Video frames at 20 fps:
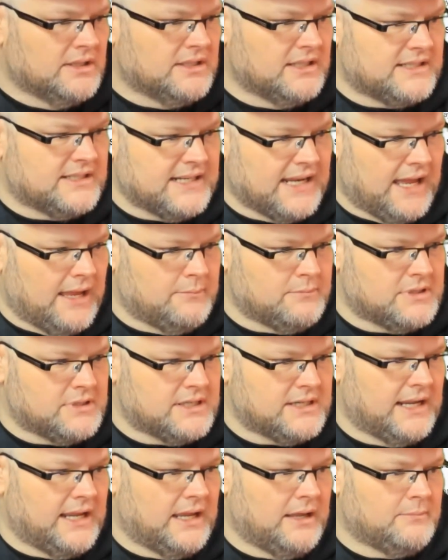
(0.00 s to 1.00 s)
the
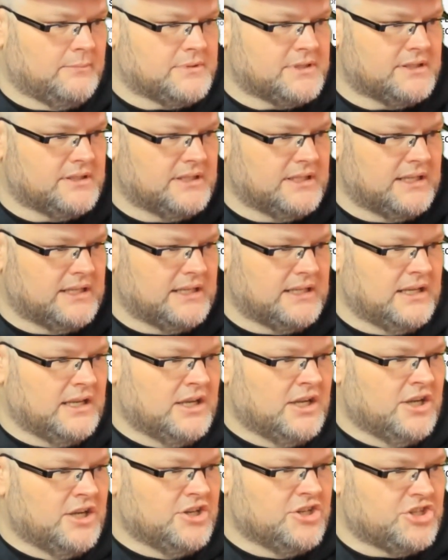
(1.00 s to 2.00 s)
timestamps, the
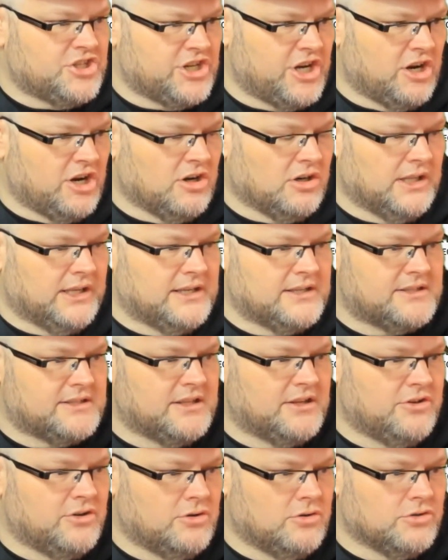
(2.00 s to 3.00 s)
share links,
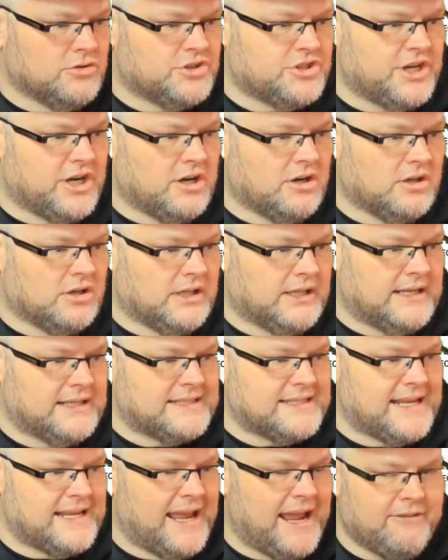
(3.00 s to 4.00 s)
the Google share links,